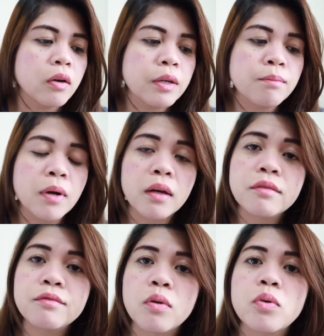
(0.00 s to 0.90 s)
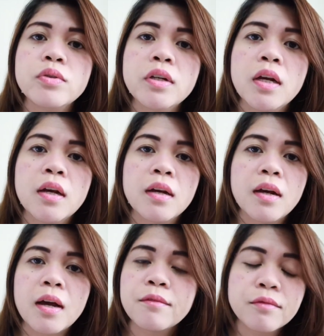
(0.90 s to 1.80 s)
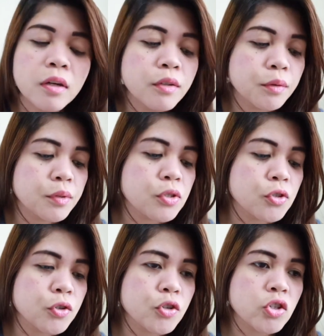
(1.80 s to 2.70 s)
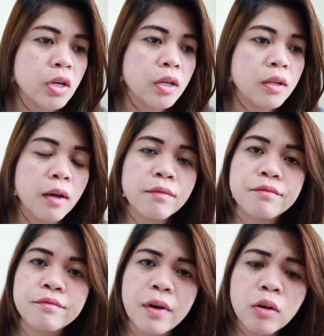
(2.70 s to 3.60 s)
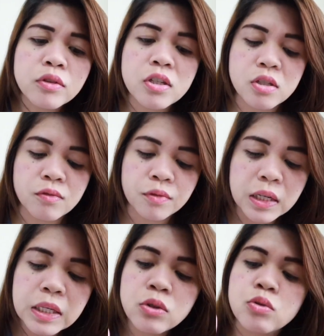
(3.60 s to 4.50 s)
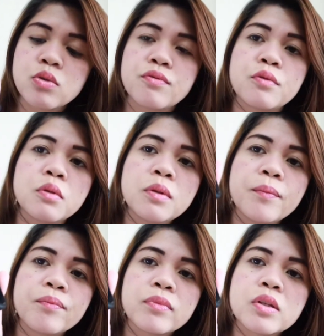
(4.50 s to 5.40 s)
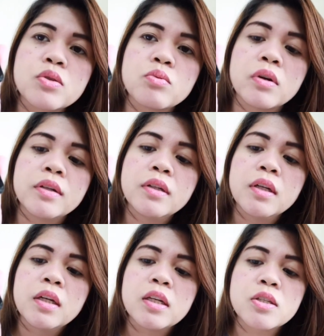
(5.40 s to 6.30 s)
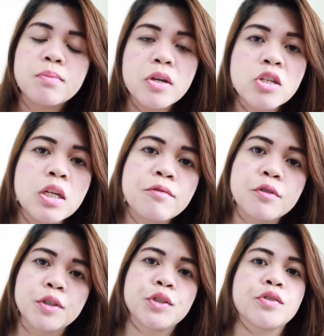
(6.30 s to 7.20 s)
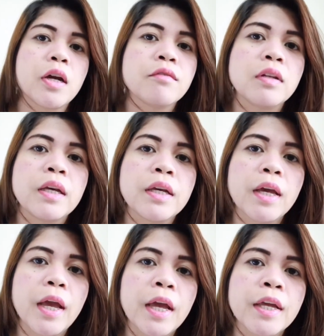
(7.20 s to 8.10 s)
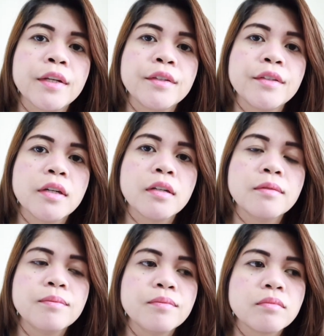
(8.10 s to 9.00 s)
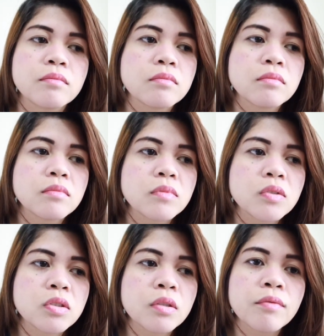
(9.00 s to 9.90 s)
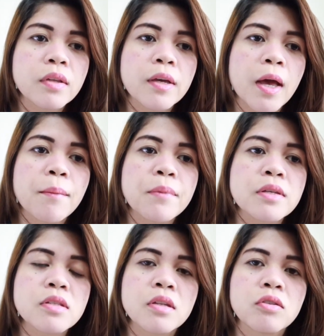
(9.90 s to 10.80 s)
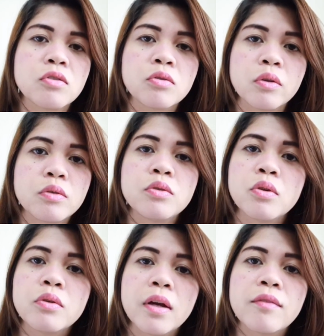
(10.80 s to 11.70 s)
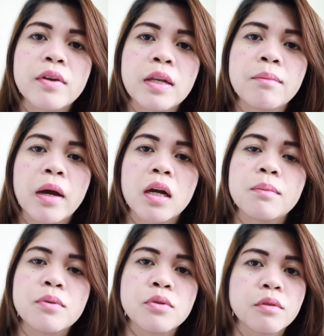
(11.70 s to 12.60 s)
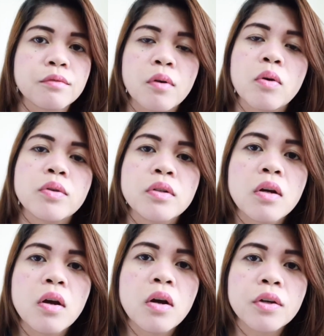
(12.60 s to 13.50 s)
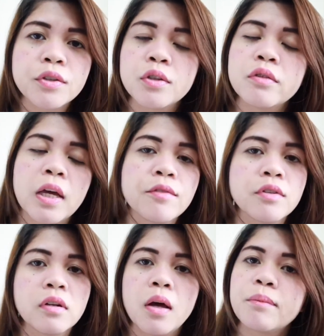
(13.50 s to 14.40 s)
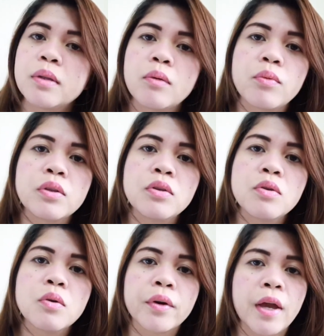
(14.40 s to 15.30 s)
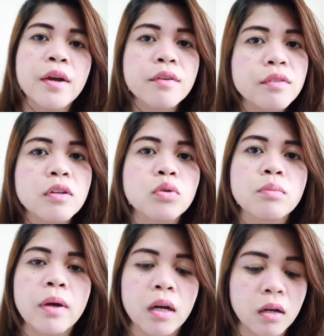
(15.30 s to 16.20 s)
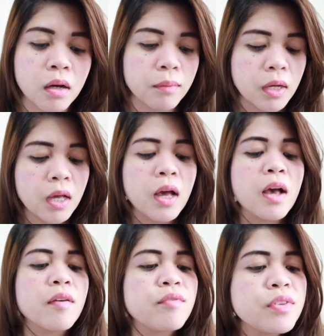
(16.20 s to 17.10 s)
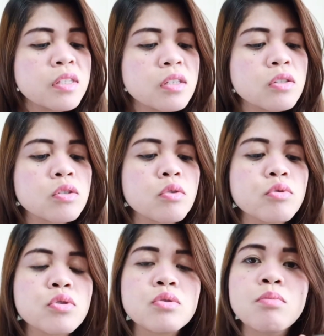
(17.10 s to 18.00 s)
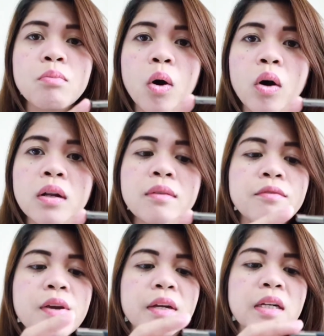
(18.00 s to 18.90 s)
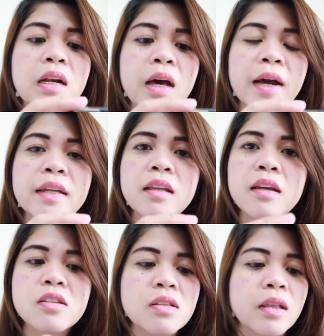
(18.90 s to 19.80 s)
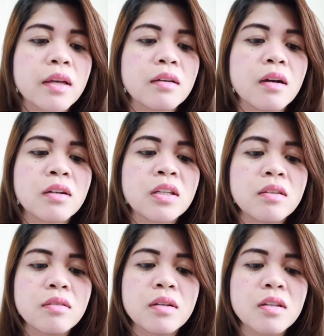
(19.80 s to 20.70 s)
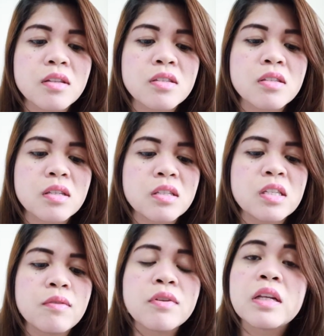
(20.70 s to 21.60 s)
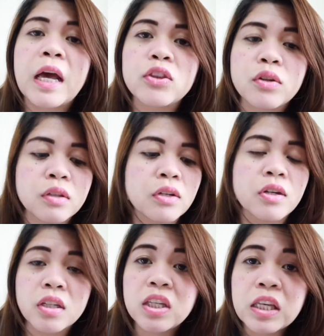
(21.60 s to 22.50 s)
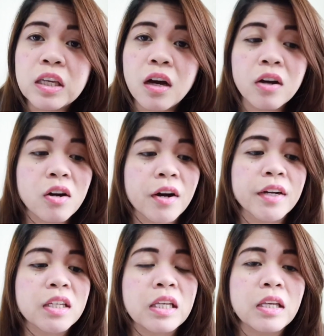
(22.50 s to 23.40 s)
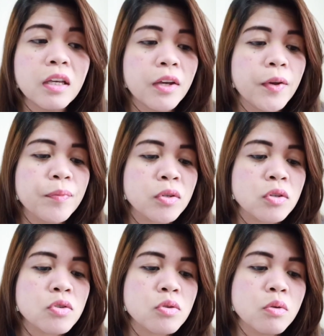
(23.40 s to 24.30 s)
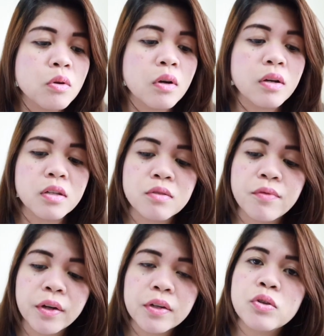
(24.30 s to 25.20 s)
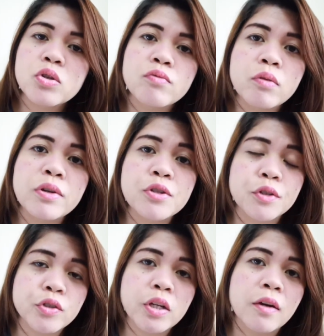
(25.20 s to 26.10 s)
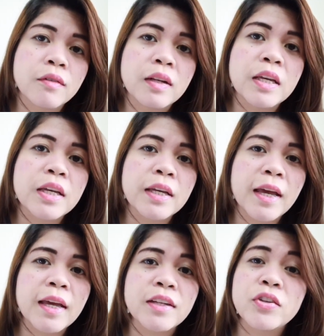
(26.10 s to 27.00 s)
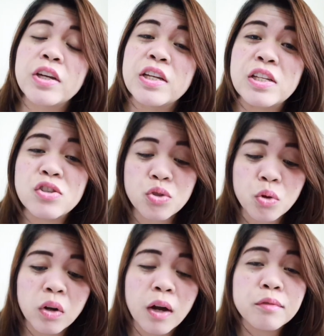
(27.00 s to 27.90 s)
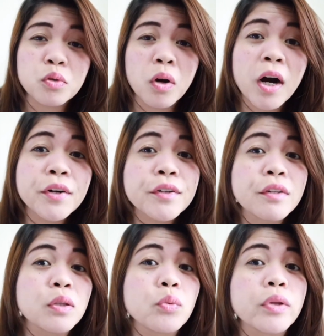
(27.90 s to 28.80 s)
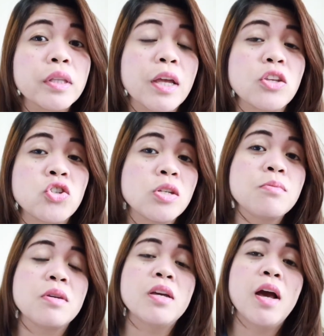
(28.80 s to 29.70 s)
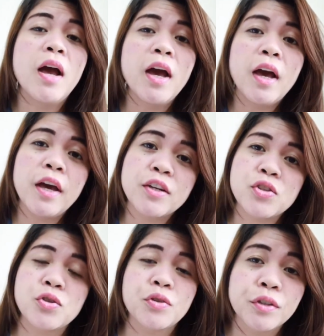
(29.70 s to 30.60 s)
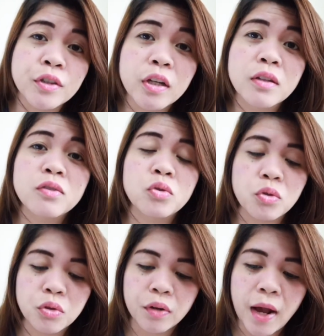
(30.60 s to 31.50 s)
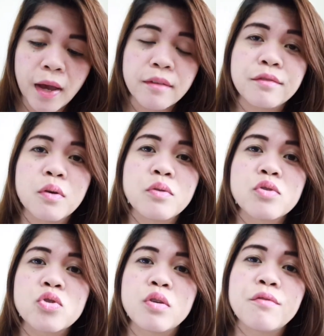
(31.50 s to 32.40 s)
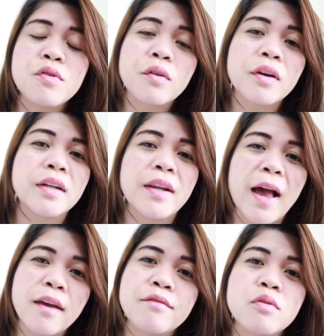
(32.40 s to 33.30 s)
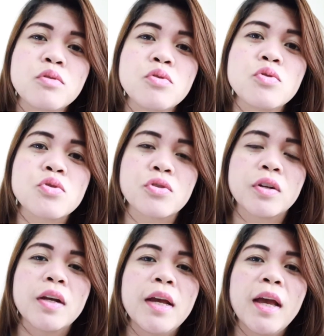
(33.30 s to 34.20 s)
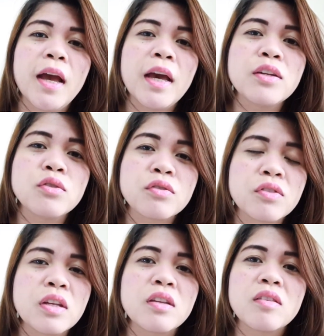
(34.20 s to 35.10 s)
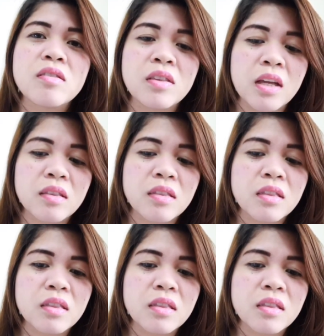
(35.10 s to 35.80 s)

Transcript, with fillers: in my phone, I've done a research and I found this really useful, this one, especially if you're traveling and something happens that you don't have any backup on your phone, you don't have your laptop with you or anything to back up. This is so small, very light. It's like it's even lighter than a key, a car key. So it's very useful when you're traveling, and you can install up to 128 GB external to your iPhone. So if you're an iPhone user and you think that